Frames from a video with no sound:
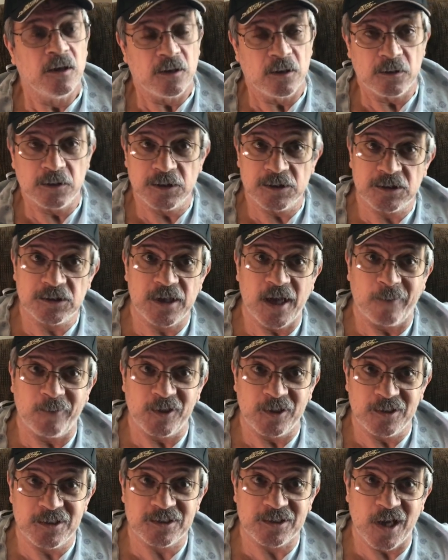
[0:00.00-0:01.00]
you know, this is
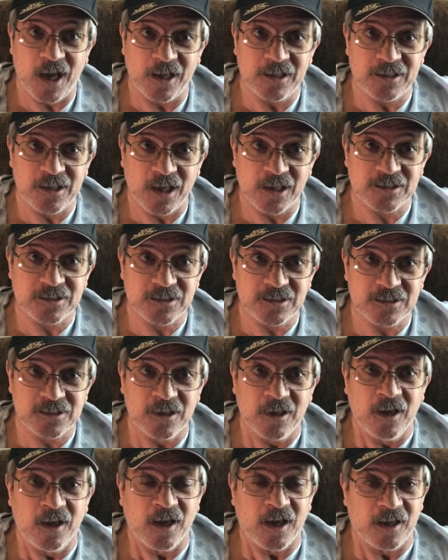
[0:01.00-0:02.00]
happening to this guy in Texas